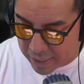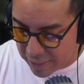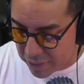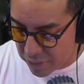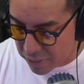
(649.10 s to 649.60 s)

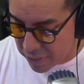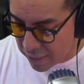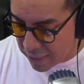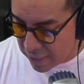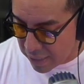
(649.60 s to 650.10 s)
enter,
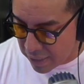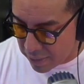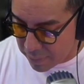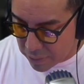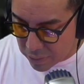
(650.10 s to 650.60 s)

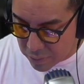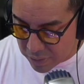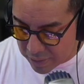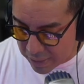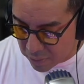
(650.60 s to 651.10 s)
you
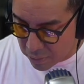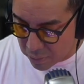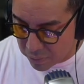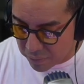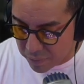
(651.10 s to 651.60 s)
just get
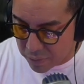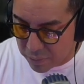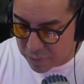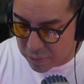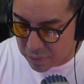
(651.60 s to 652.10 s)
gold for
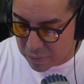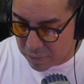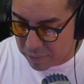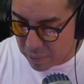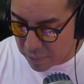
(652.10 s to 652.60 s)
doing so. So
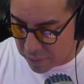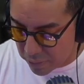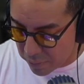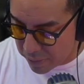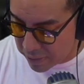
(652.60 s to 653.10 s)
if I wanted to
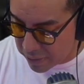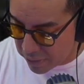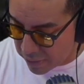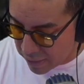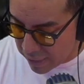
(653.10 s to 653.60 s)
go in
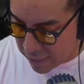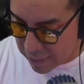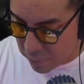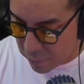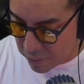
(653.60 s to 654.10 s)
here
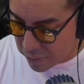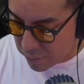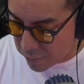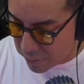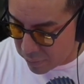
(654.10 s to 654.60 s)
and I wanted to
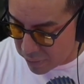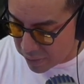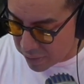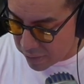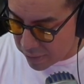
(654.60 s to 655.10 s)
rerun